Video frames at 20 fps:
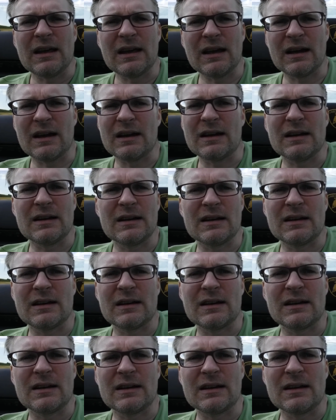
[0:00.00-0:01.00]
Yeah,
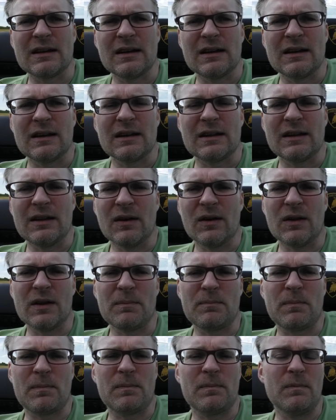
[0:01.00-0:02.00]
the
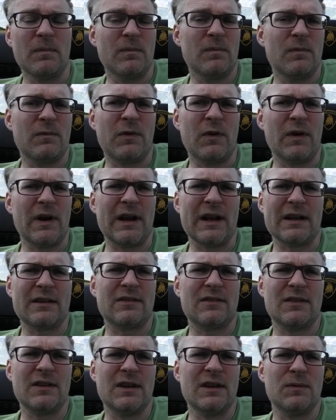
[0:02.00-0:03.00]
only for
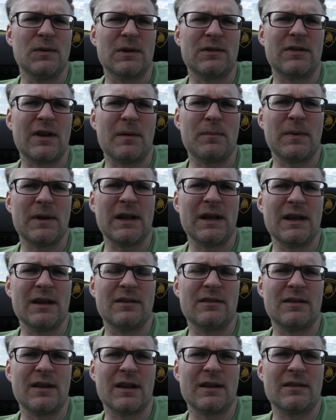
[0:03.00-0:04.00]
NXT what's happening
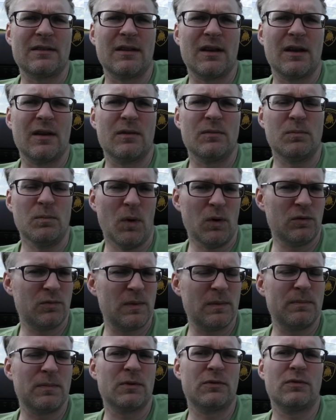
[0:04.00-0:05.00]
is that most
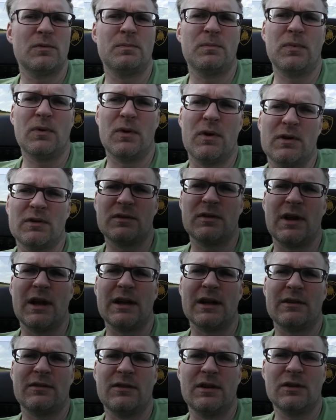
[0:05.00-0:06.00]
people support
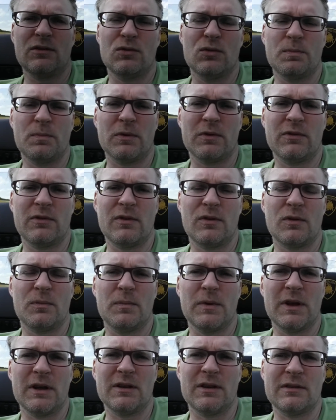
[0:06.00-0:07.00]
NXT
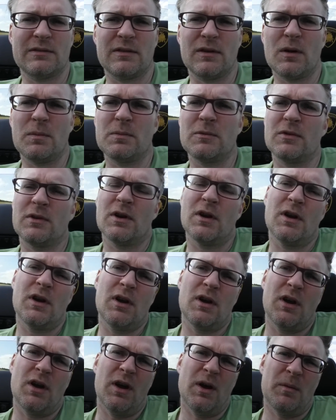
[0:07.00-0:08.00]
2.0 being developed,
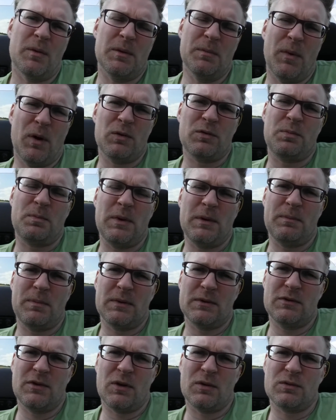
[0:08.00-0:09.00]
but most
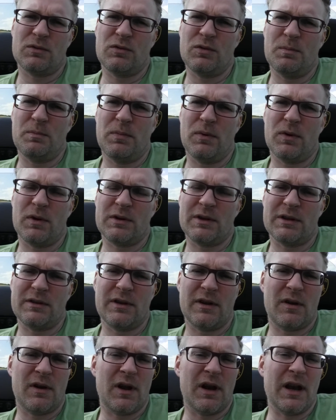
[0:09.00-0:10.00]
people don't support that
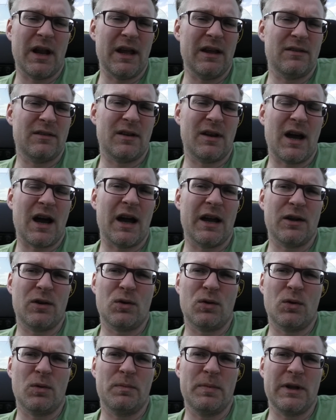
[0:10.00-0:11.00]
there is an
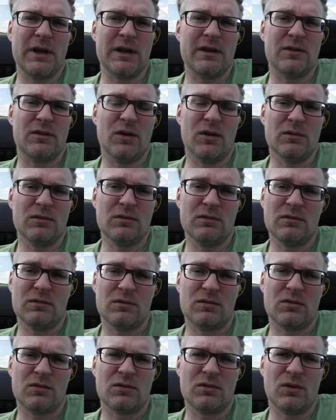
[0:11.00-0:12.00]
ICO being done,
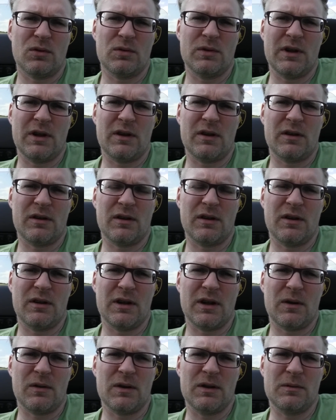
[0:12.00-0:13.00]
so they are
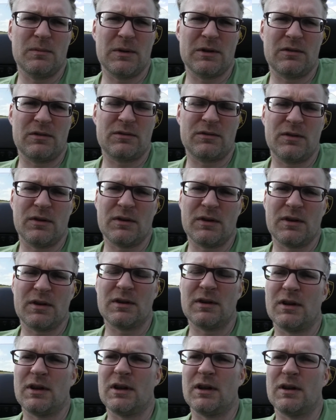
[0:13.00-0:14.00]
now a little bit
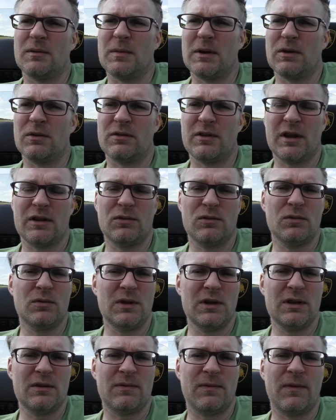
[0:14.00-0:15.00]
stuck because they do need